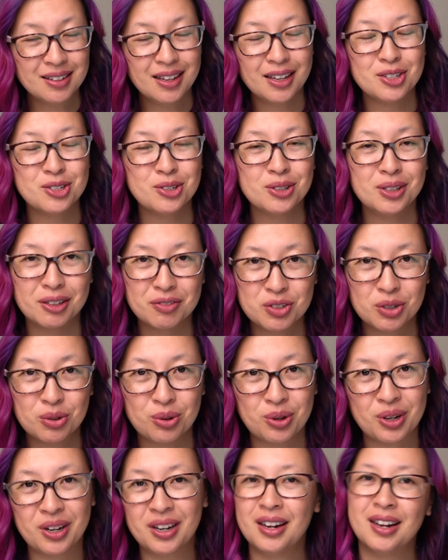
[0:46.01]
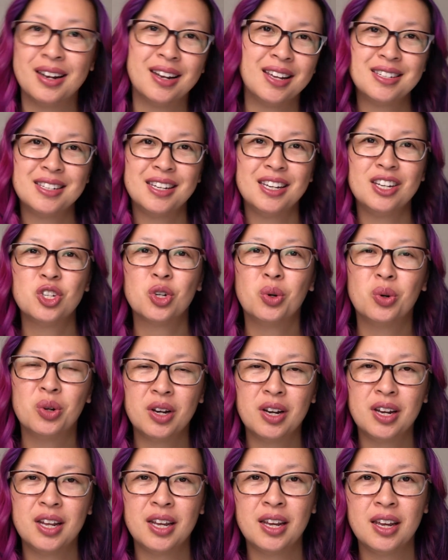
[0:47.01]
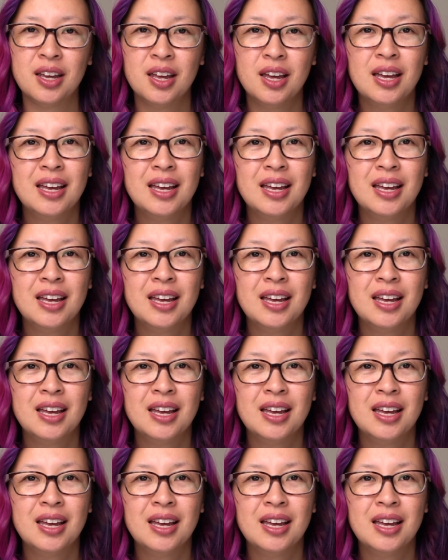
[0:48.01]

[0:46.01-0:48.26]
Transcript: I do love to audit and I teach auditing